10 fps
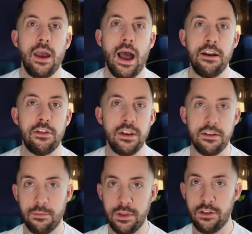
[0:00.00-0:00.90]
And I think
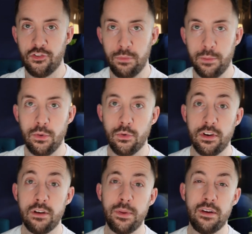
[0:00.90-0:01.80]
that's something that should be
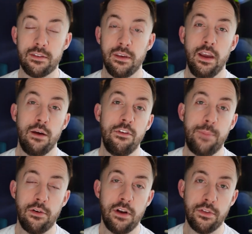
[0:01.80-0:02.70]
applauded, because we've
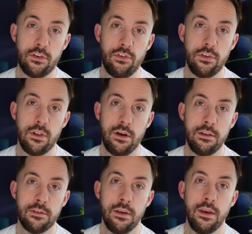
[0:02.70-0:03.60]
been on other cruise
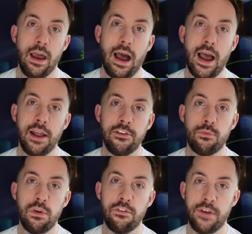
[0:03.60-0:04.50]
lines and
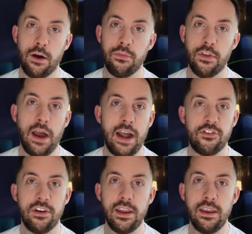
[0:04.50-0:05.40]
we felt that
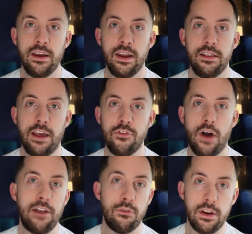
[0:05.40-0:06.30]
actually they've
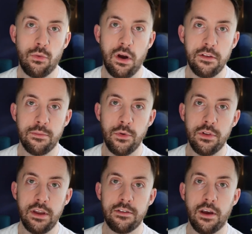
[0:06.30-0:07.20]
not handled it quite as
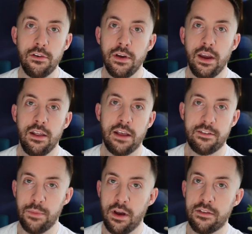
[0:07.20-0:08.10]
smoothly. So that's
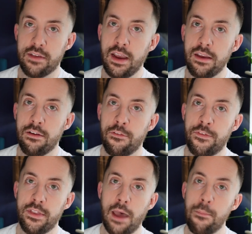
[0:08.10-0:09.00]
something I'd say
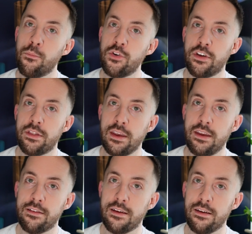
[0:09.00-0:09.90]
for them, which I
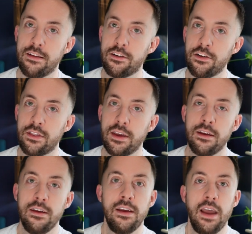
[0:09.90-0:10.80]
think is a good thing.